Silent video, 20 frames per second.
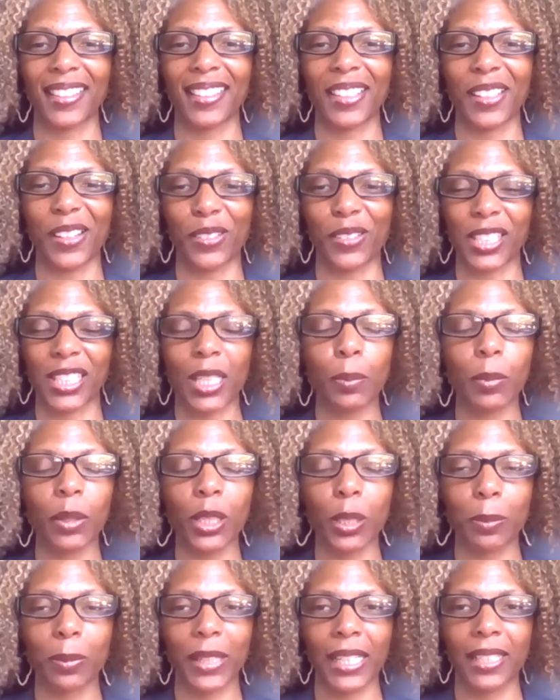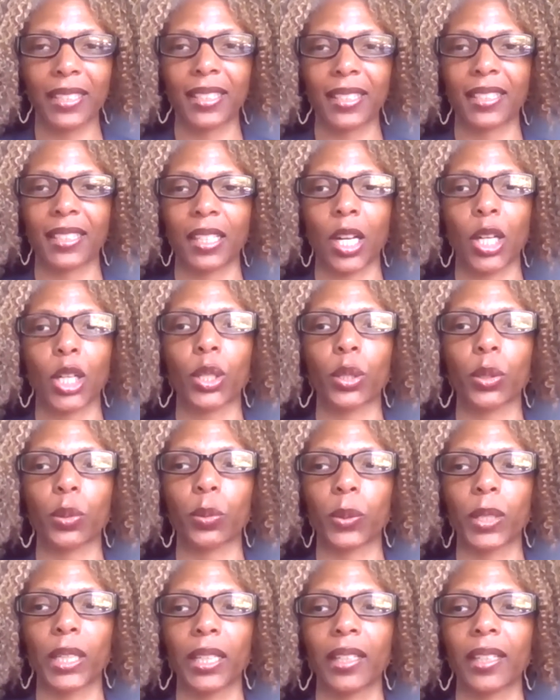you know, similar places in our
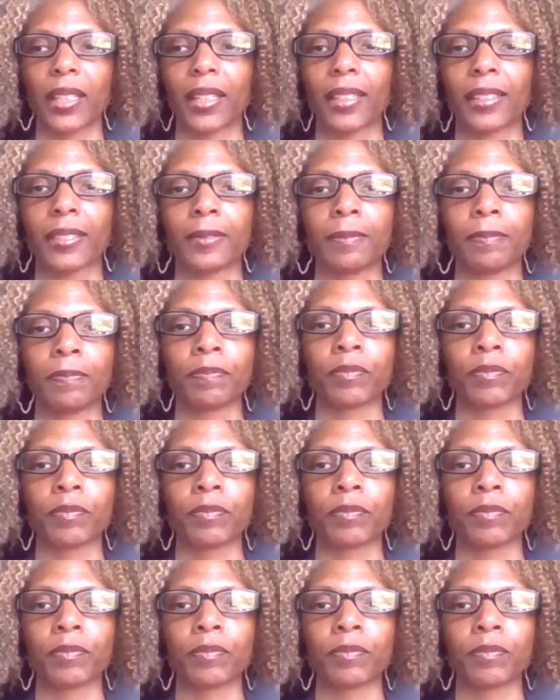career,